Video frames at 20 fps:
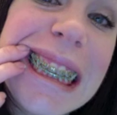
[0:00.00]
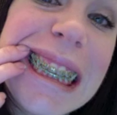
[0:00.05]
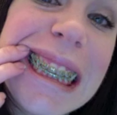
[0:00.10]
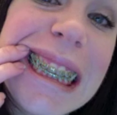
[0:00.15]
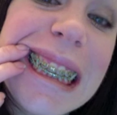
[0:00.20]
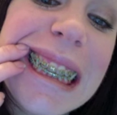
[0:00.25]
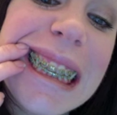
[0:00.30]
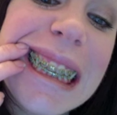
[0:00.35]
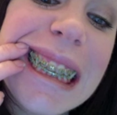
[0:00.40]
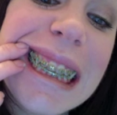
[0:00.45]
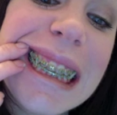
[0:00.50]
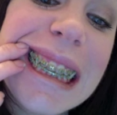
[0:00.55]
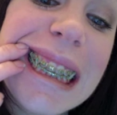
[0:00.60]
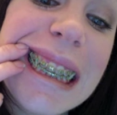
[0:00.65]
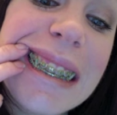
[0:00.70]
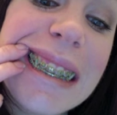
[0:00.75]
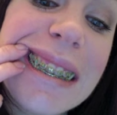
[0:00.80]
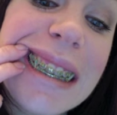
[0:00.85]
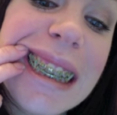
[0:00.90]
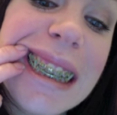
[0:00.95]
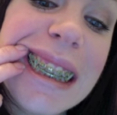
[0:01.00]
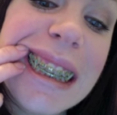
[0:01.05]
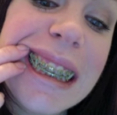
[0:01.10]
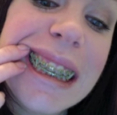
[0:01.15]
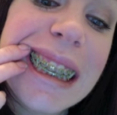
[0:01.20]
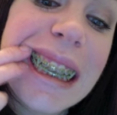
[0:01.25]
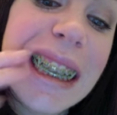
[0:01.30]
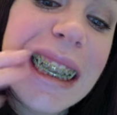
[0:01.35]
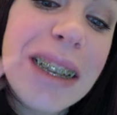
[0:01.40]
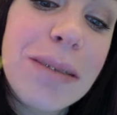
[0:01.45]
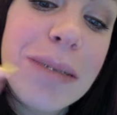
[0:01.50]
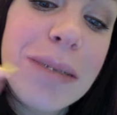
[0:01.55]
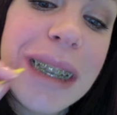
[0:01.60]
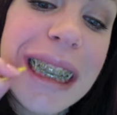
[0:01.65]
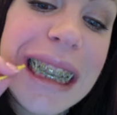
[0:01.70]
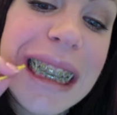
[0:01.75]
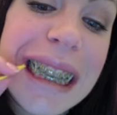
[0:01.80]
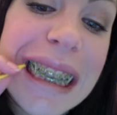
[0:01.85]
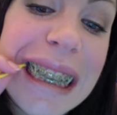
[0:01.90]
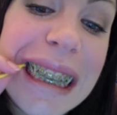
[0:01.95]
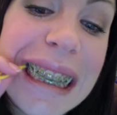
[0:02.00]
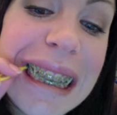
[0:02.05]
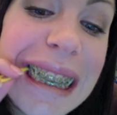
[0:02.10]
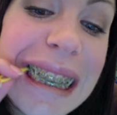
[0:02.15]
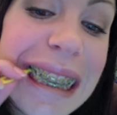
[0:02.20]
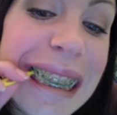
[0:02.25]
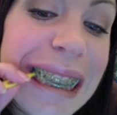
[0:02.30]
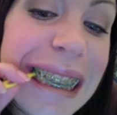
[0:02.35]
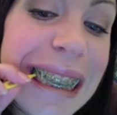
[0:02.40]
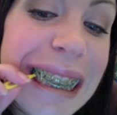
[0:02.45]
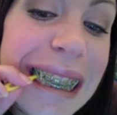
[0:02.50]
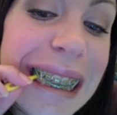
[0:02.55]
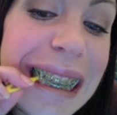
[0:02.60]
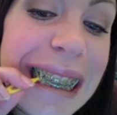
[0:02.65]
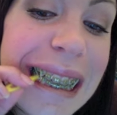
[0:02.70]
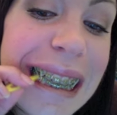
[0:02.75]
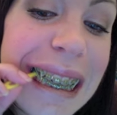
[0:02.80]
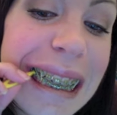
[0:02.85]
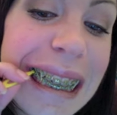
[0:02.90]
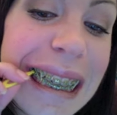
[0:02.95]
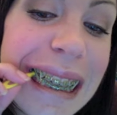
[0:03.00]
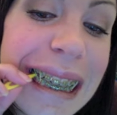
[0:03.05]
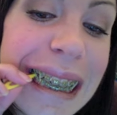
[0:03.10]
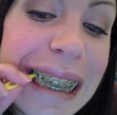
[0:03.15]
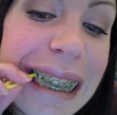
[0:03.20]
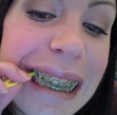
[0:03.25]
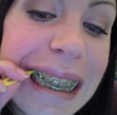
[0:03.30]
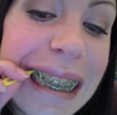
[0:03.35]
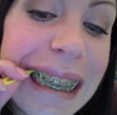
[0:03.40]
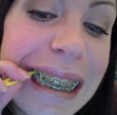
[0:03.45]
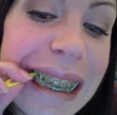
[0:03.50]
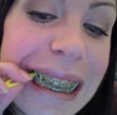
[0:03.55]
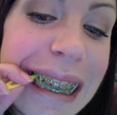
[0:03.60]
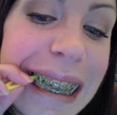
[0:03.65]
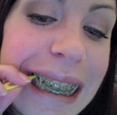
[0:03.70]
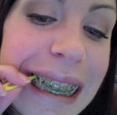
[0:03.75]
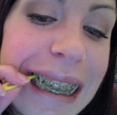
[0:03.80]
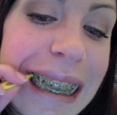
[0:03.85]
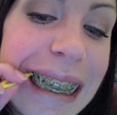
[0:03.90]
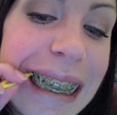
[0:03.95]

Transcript: it's hooked up on the top. And I take